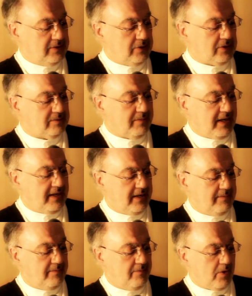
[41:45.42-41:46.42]
taught by
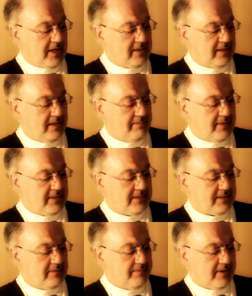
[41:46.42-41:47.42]
him one
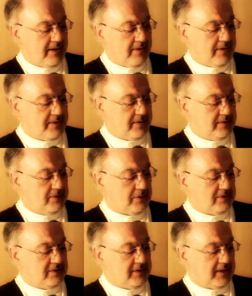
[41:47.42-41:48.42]
immense in power,
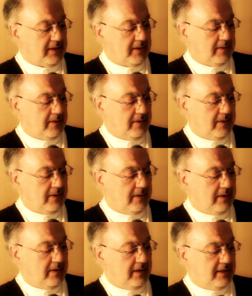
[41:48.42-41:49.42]
daunting.
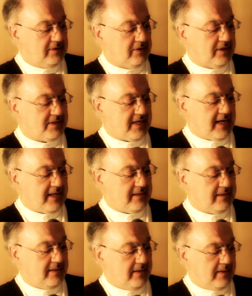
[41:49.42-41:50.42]
He took his
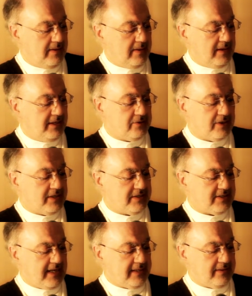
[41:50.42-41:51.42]

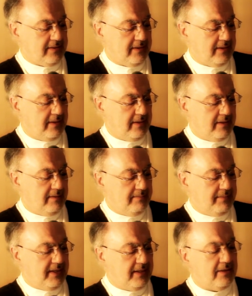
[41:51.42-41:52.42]
stand,
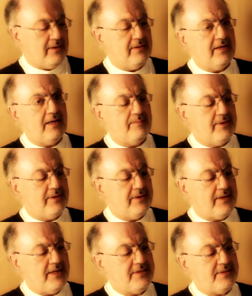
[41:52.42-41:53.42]
being on the upper
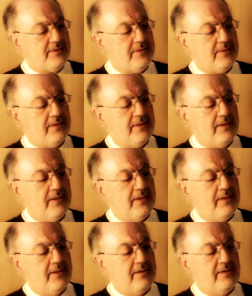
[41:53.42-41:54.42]
horizon,
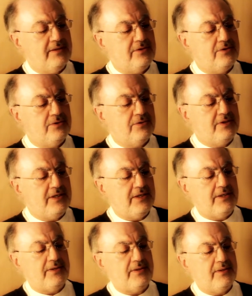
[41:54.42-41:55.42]
then drew
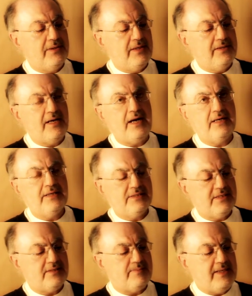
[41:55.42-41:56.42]
near and hung
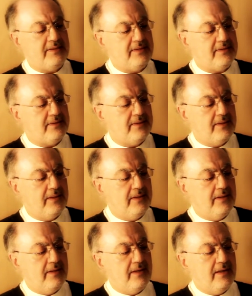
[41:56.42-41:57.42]
suspended,
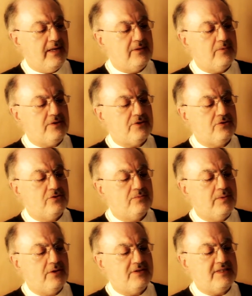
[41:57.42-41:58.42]
and was 2
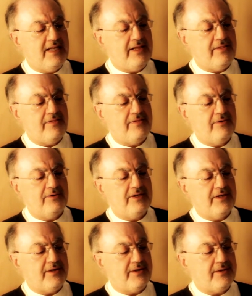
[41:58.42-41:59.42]
bows length or
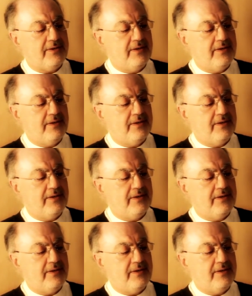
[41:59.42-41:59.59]
nearer.